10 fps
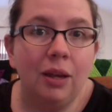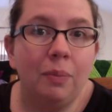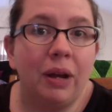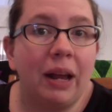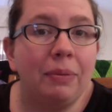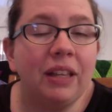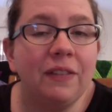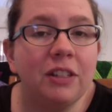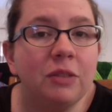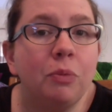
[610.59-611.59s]
but I believe
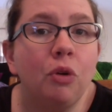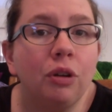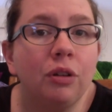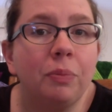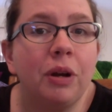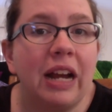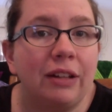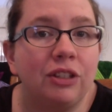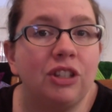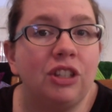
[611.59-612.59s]
it's more
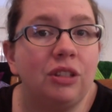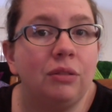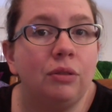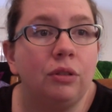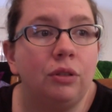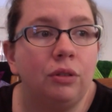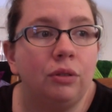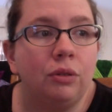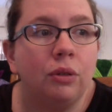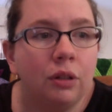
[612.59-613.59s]
pronounced
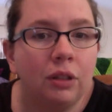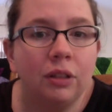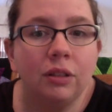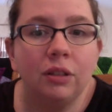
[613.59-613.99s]
Youghal.